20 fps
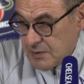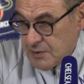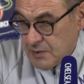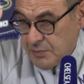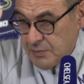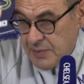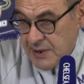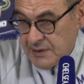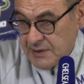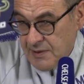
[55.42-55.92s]

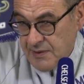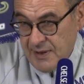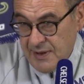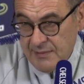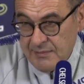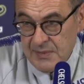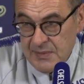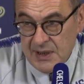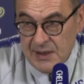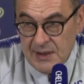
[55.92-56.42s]
beat
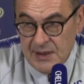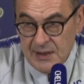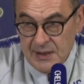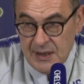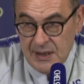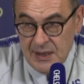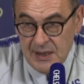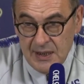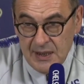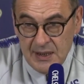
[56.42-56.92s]
them
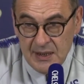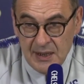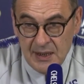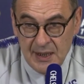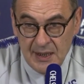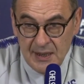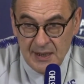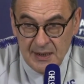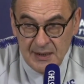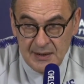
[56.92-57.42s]

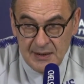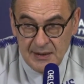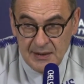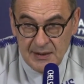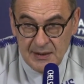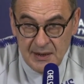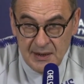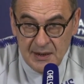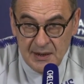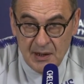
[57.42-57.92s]

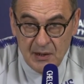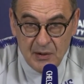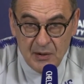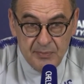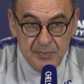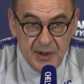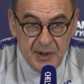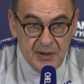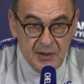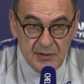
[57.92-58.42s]
in a long
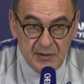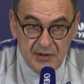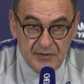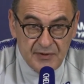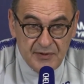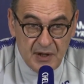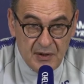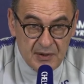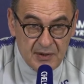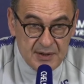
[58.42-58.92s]
period, of
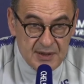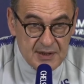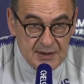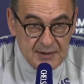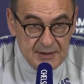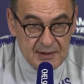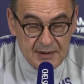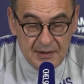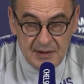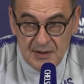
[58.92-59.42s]
course,
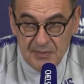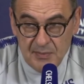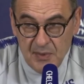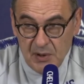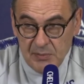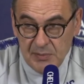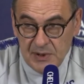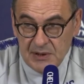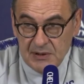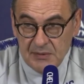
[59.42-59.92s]
in this
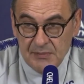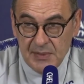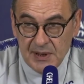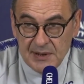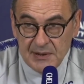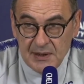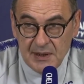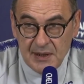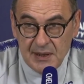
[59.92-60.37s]
moment, but